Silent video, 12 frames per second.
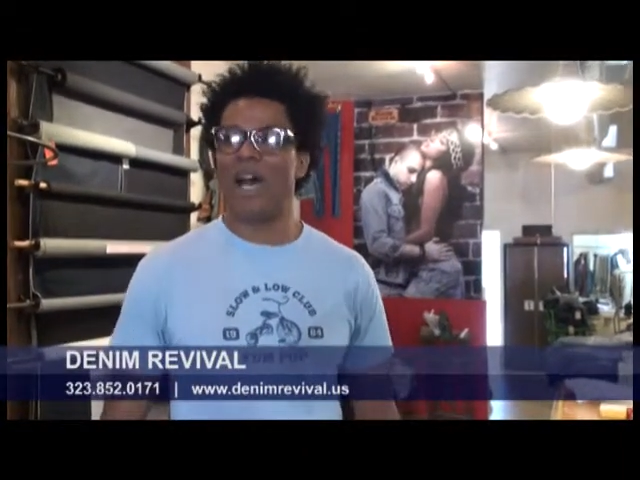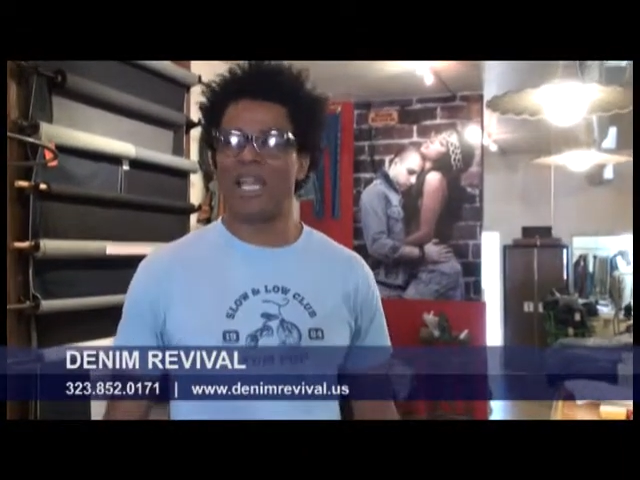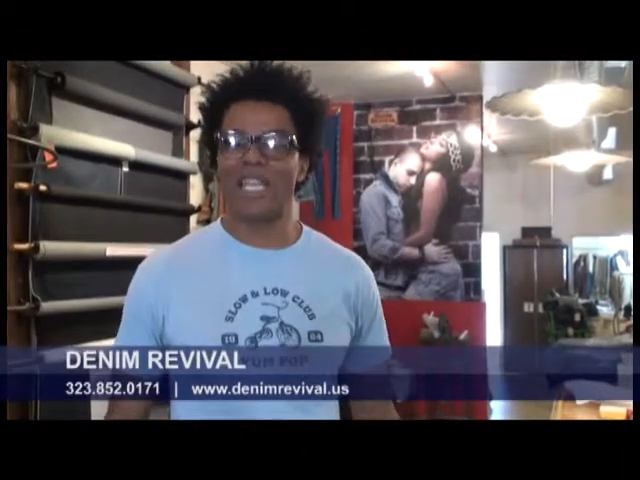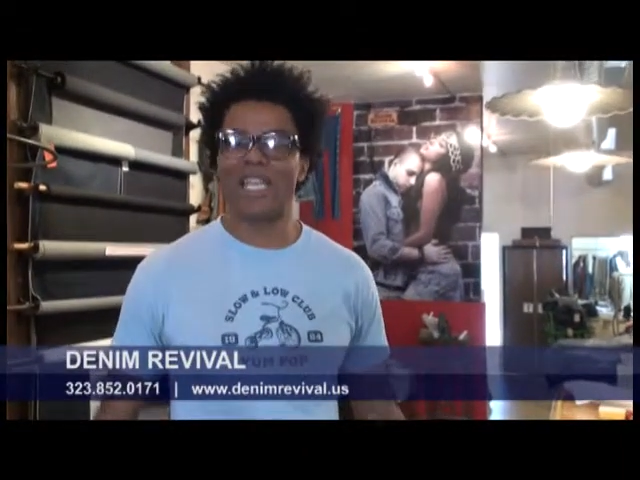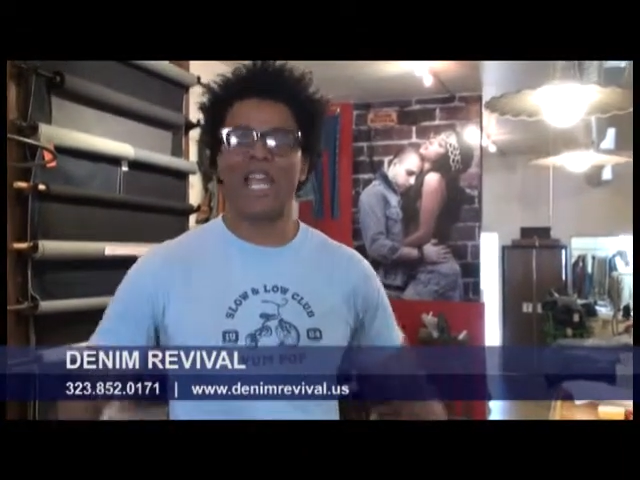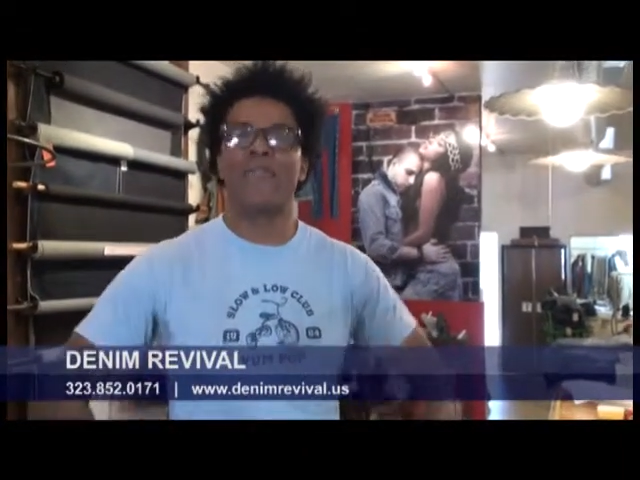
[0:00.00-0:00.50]
I
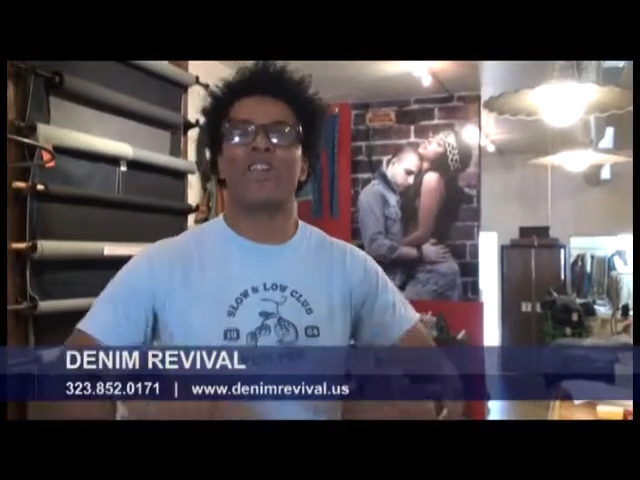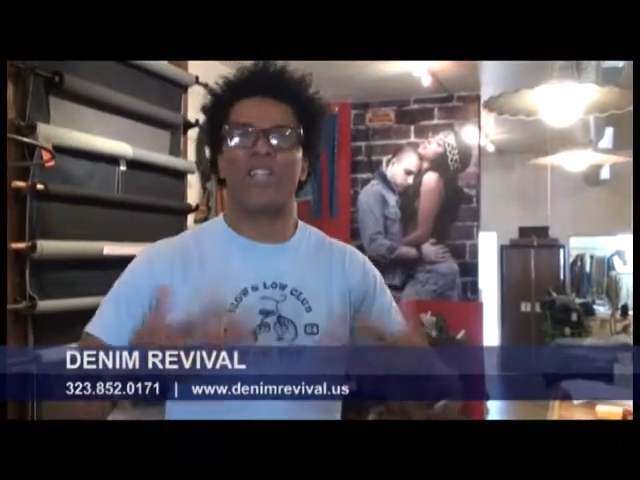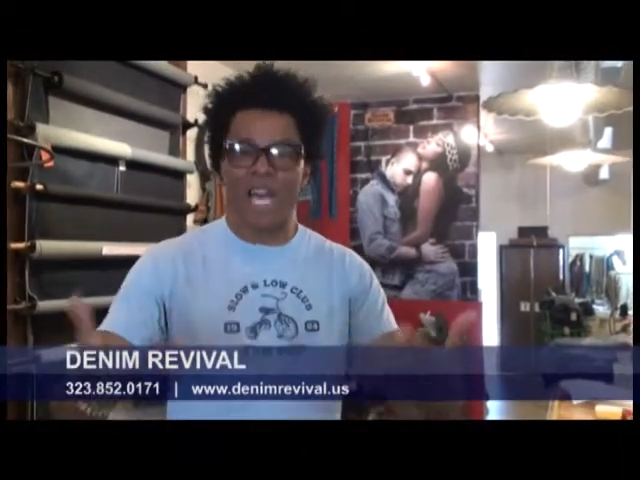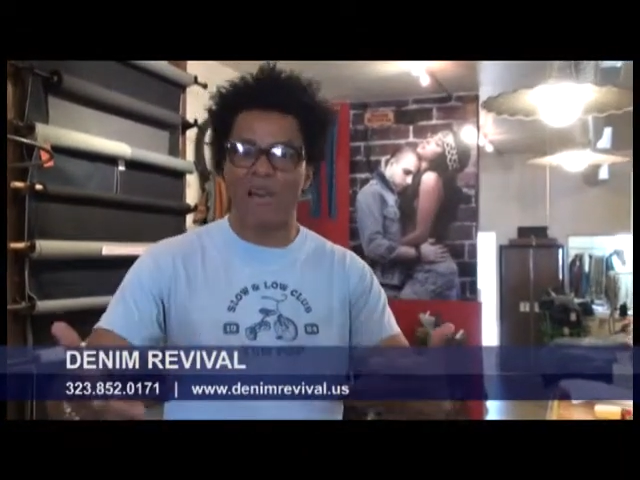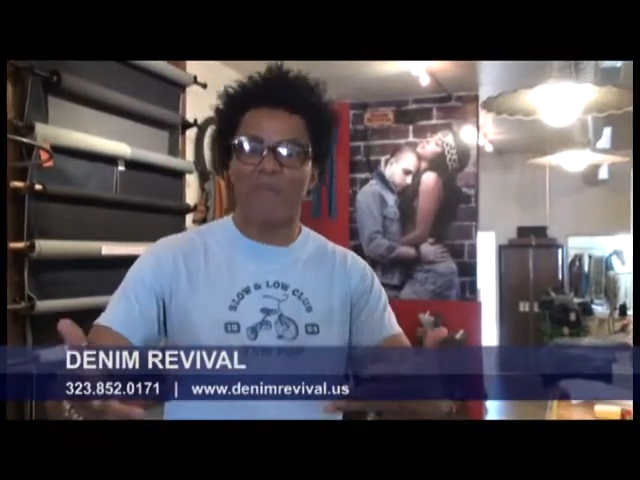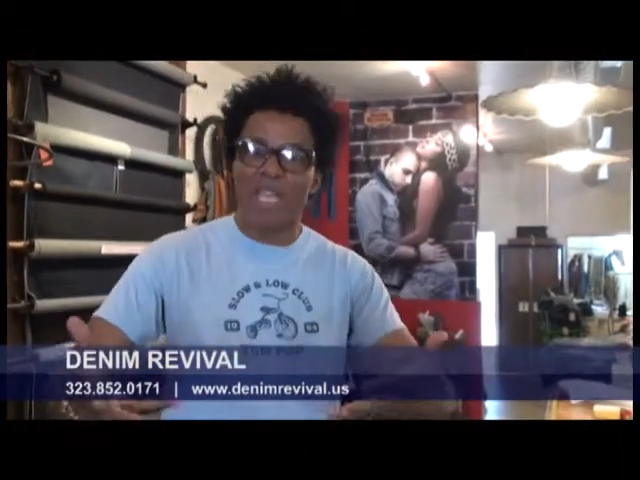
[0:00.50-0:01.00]
can never
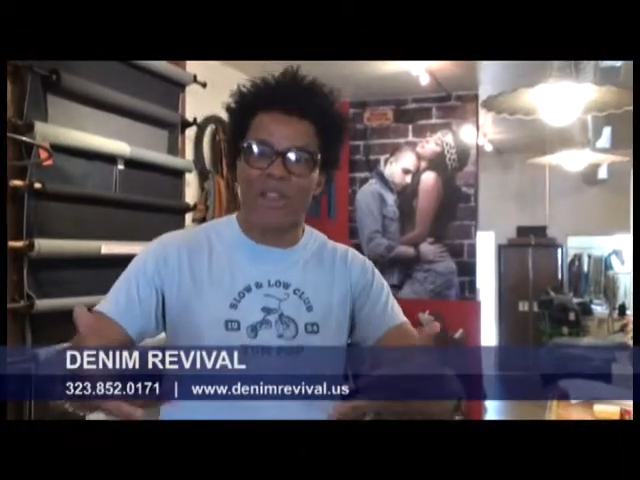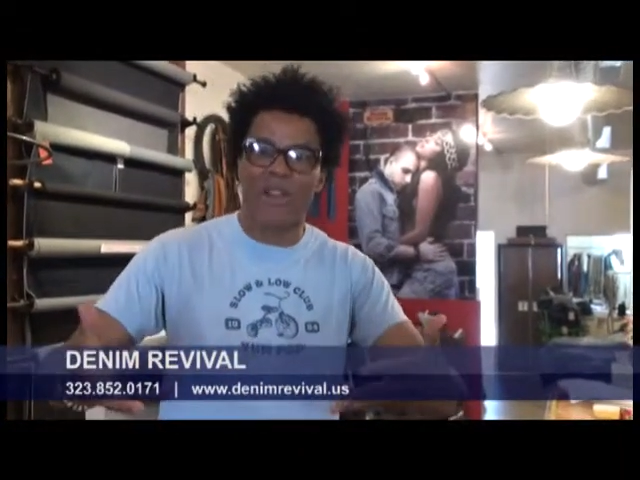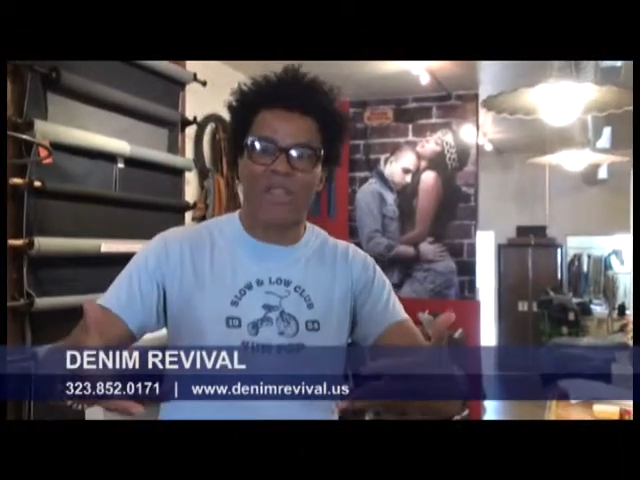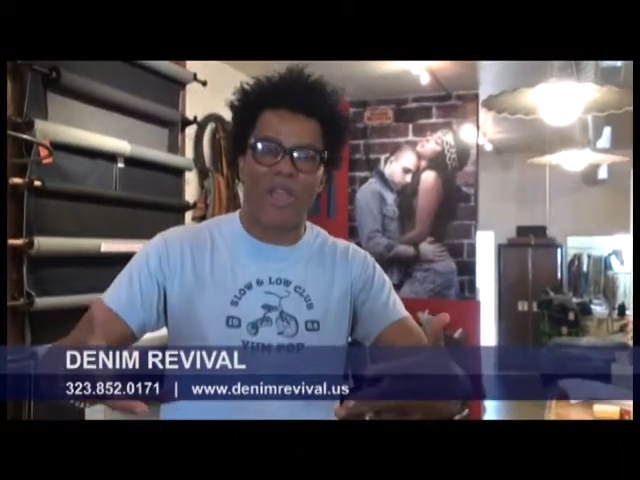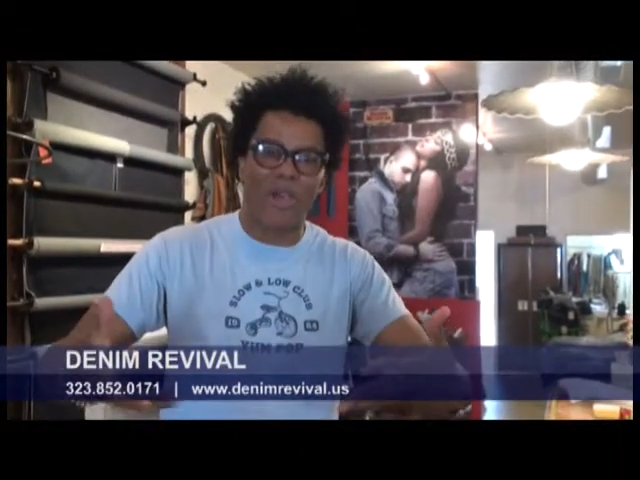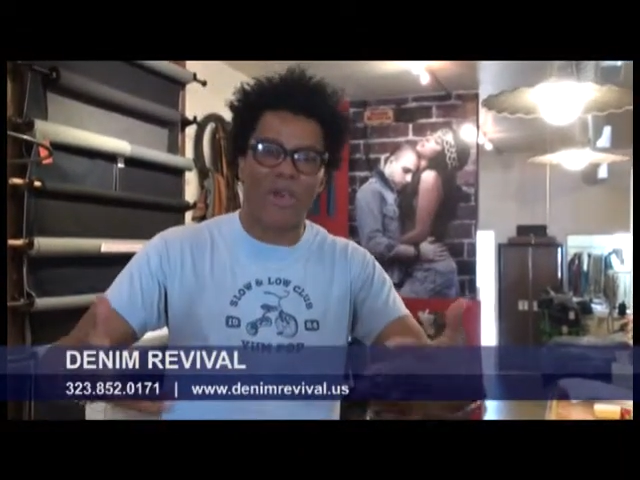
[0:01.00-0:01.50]
come
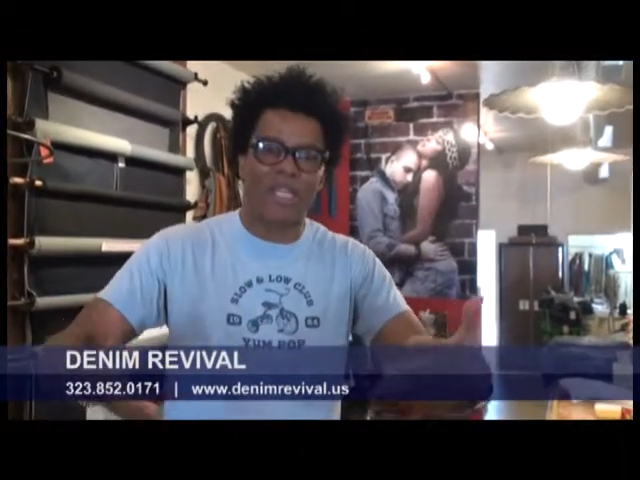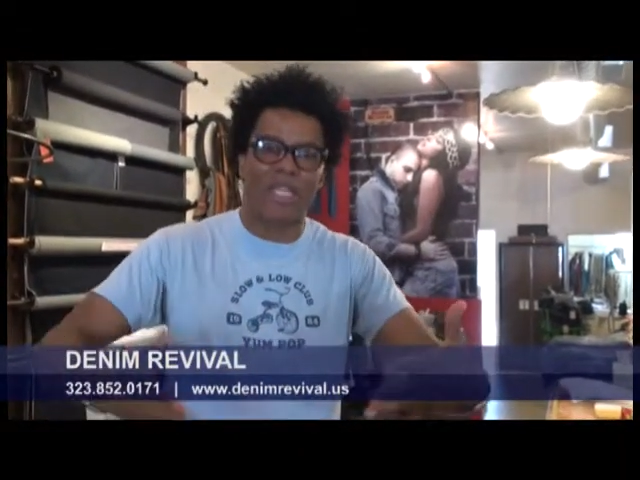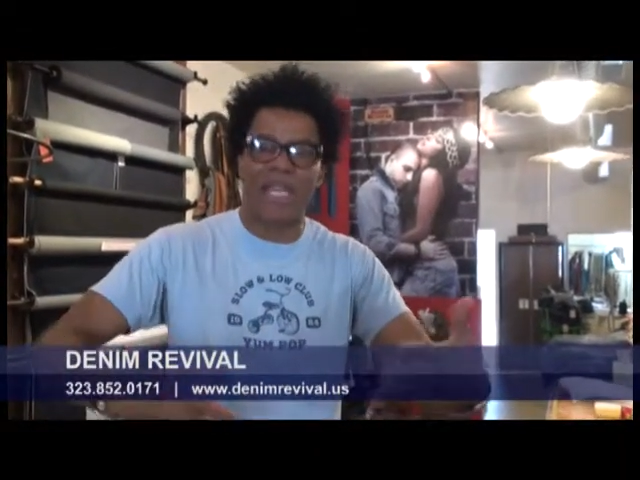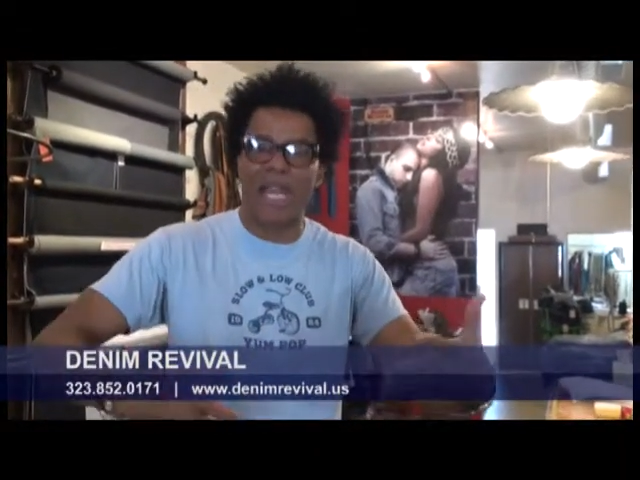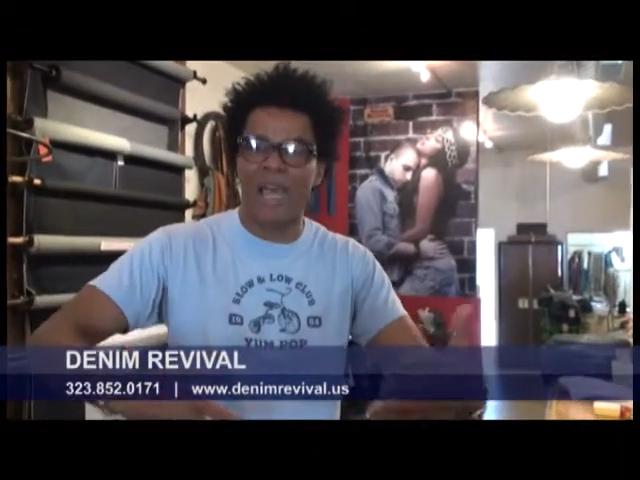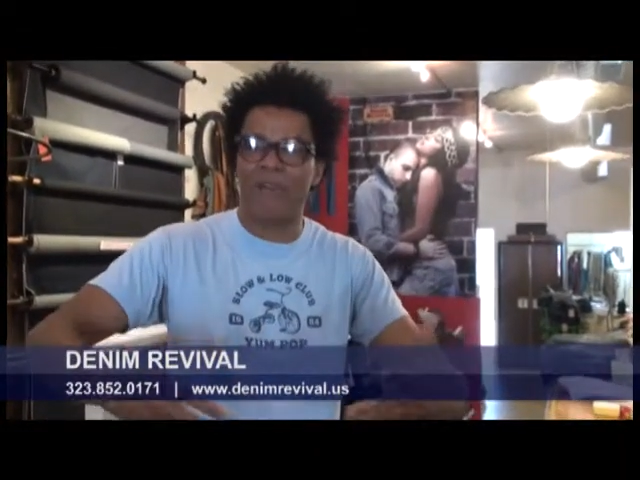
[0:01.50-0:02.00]
here though and
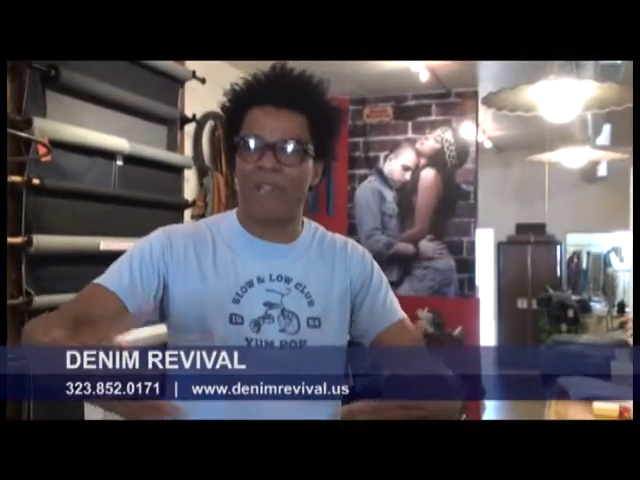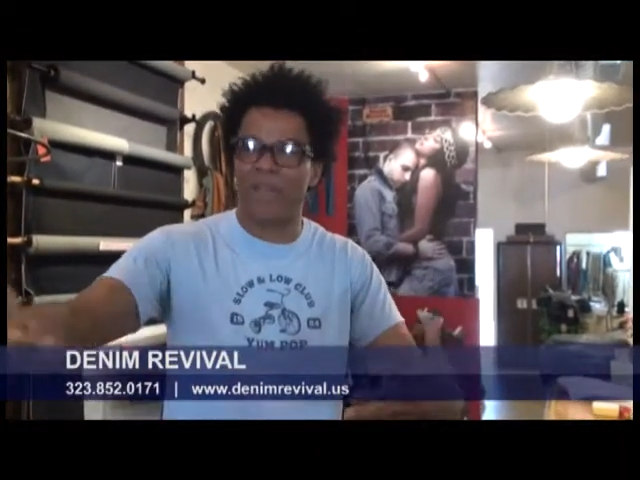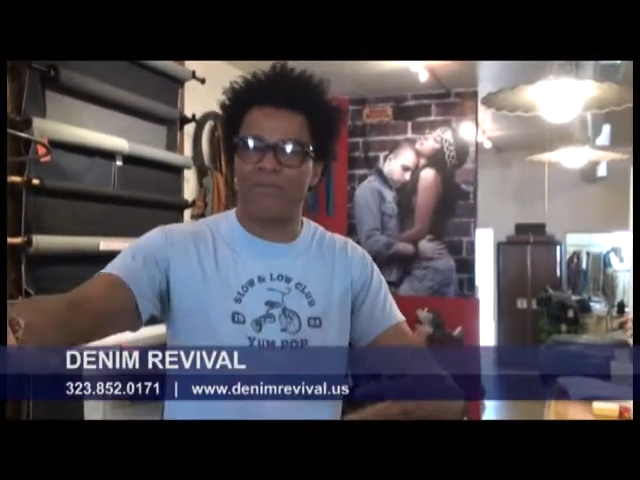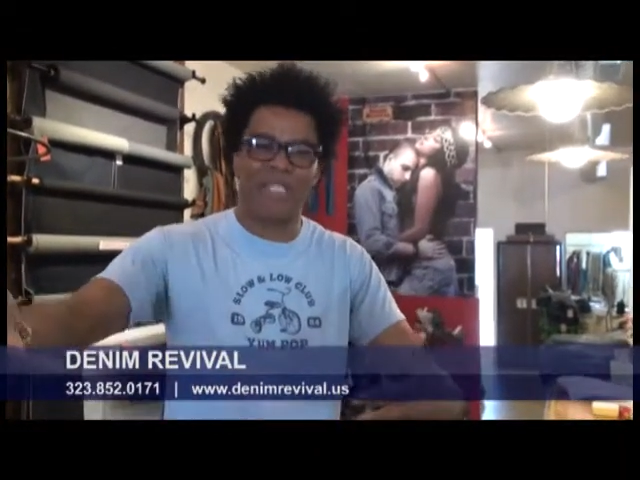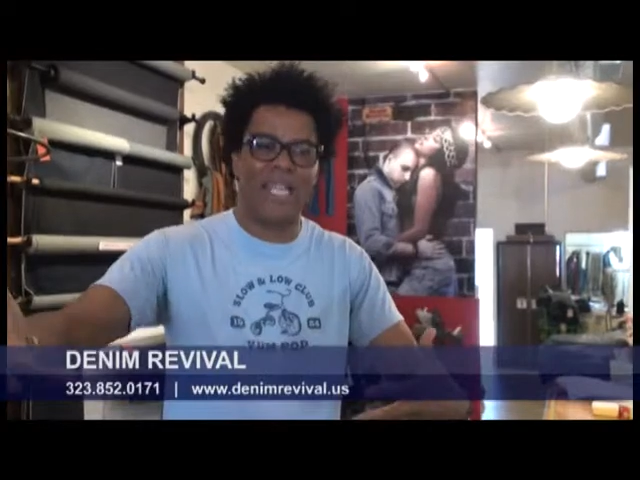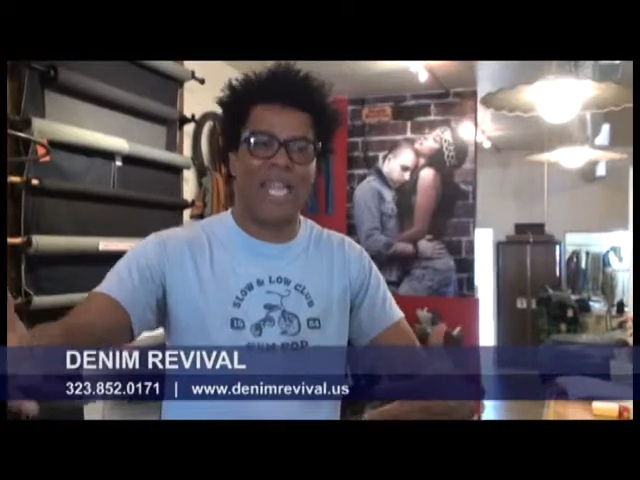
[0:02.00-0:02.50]
get out
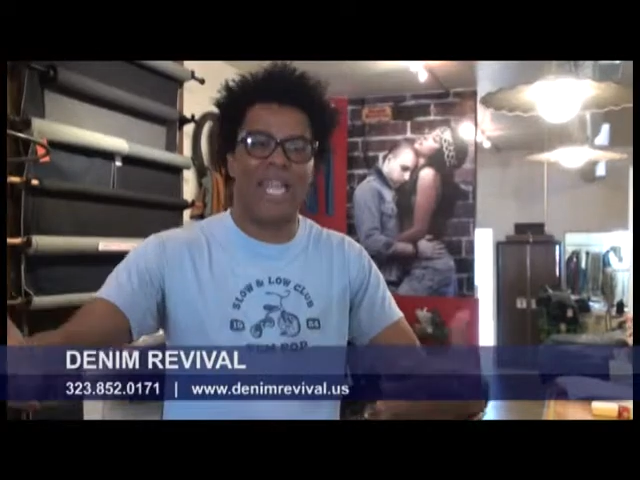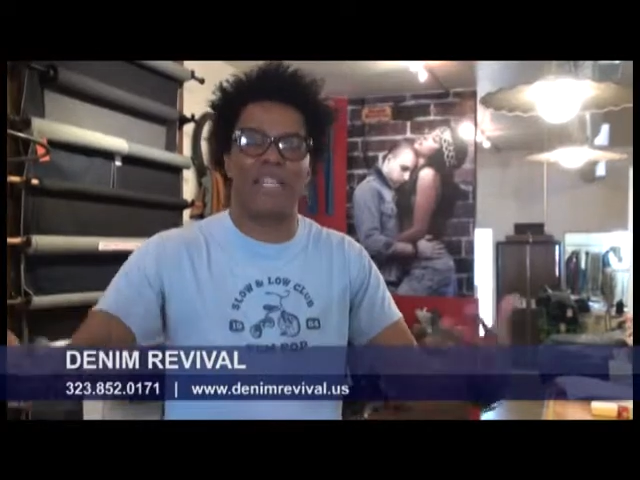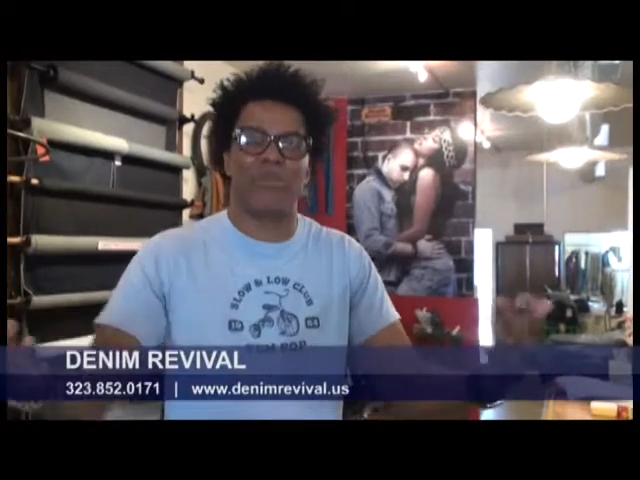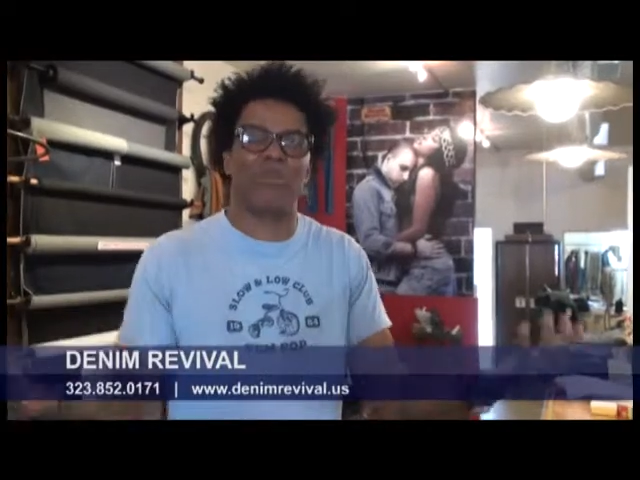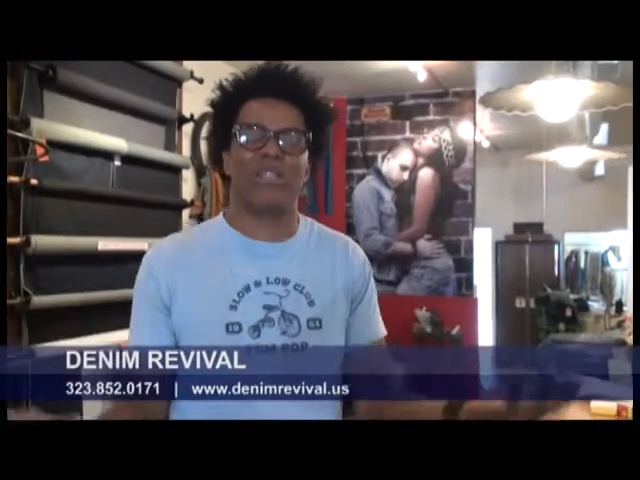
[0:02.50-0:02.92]
empty-handed